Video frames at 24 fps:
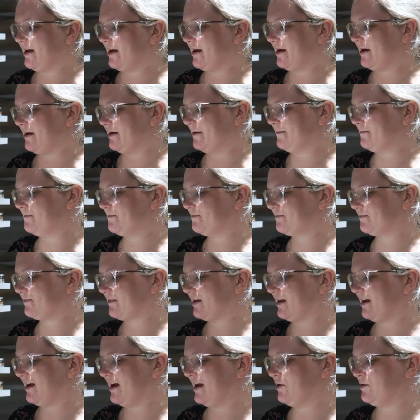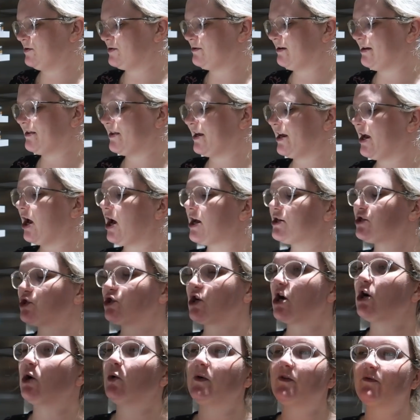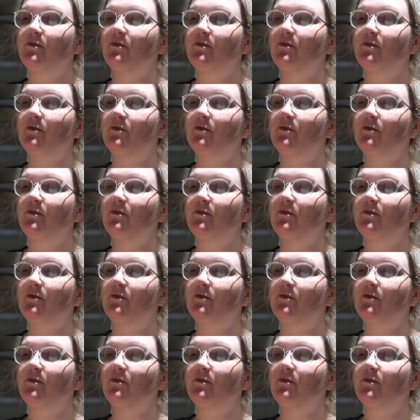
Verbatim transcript: Um, and also I think I struggle